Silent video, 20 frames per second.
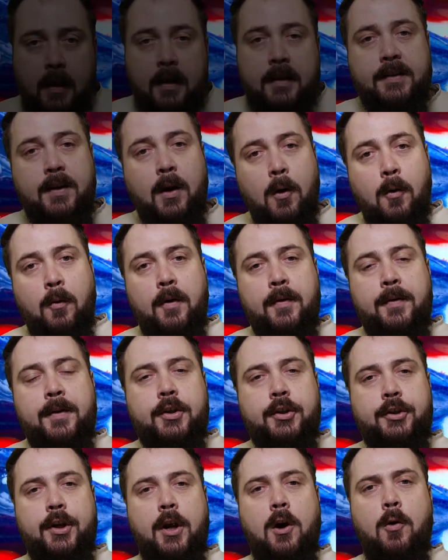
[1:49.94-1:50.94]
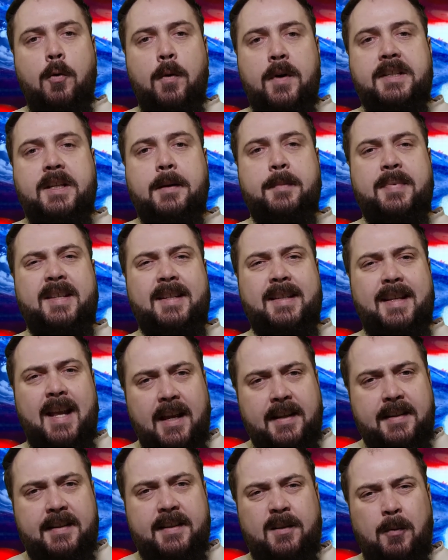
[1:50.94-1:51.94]
So the show is
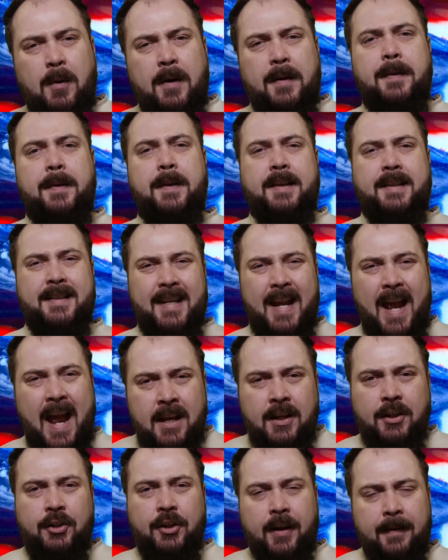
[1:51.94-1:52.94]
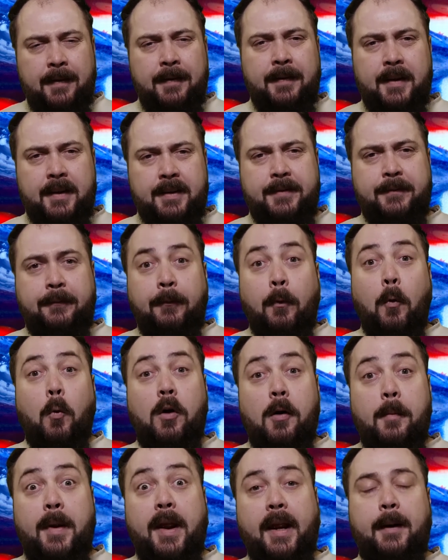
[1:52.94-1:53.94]
obsessed with the tension that's
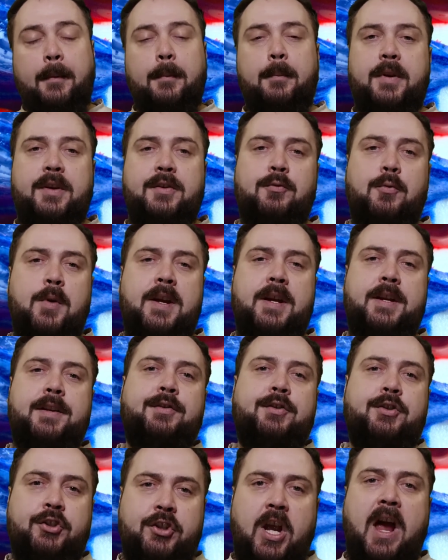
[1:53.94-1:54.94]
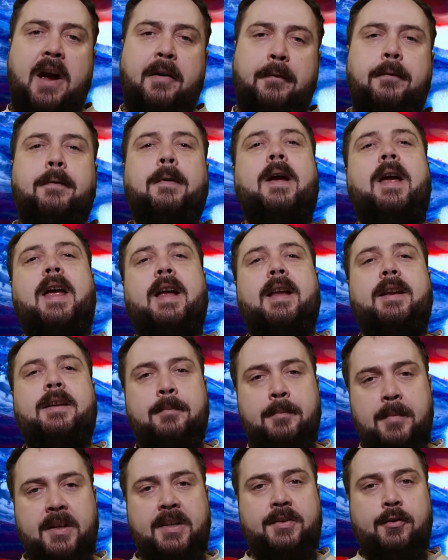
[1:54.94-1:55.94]
forming between Jeff and
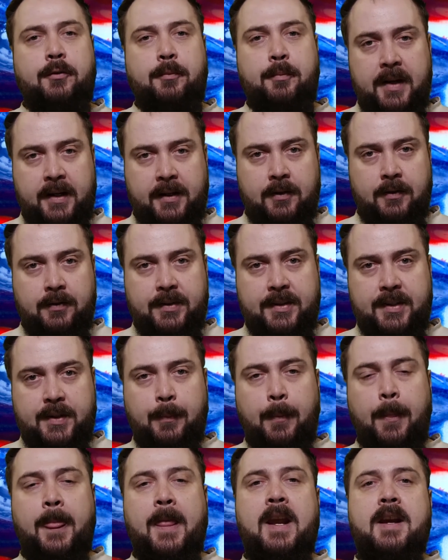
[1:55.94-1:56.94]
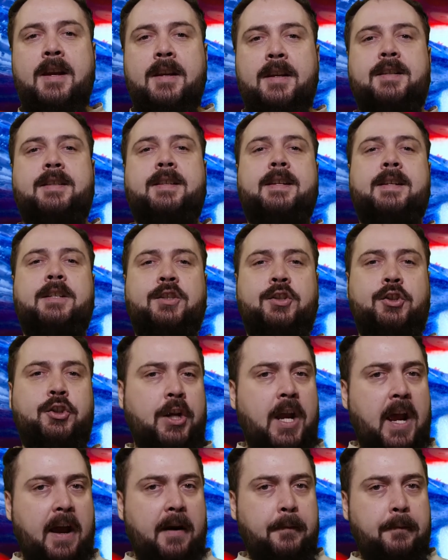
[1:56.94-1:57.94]
Mr. Pickles. You see,
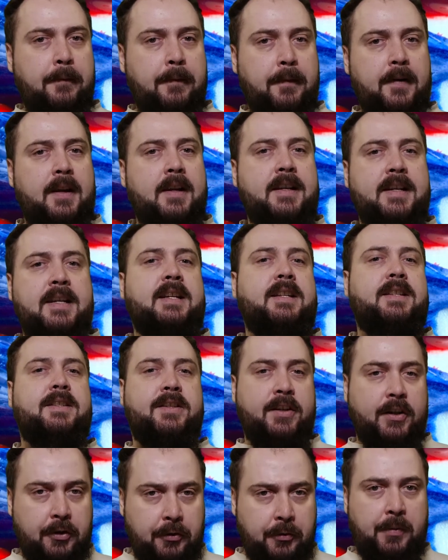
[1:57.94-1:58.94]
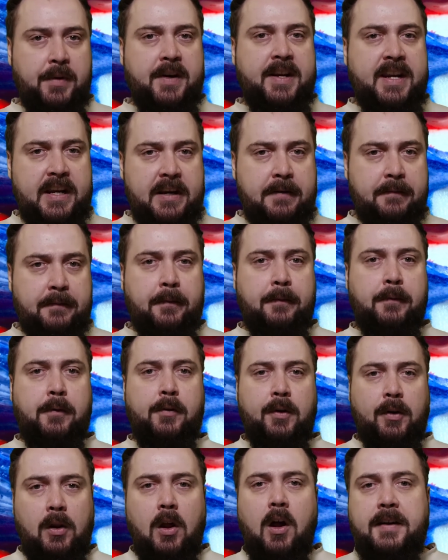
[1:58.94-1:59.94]
Jeff needs to grieve for
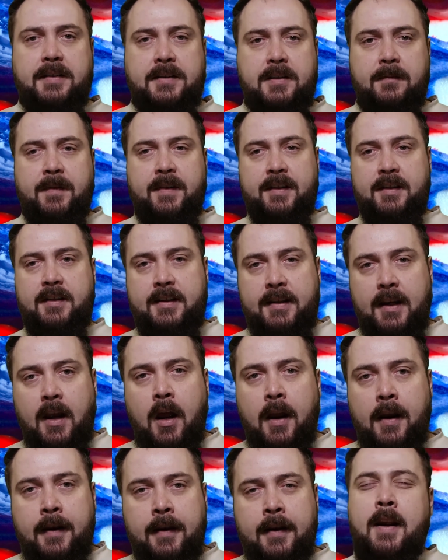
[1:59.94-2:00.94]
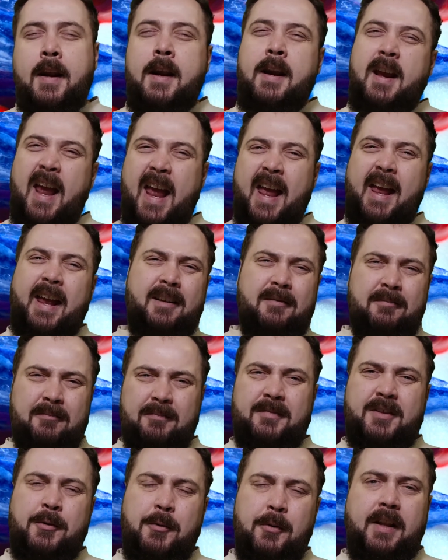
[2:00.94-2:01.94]
the loss of his son
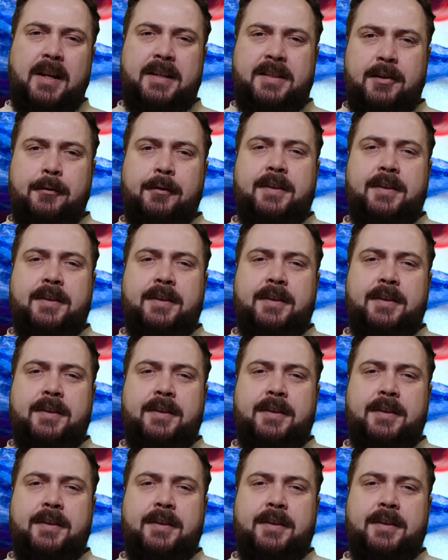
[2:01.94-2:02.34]
and, to a lesser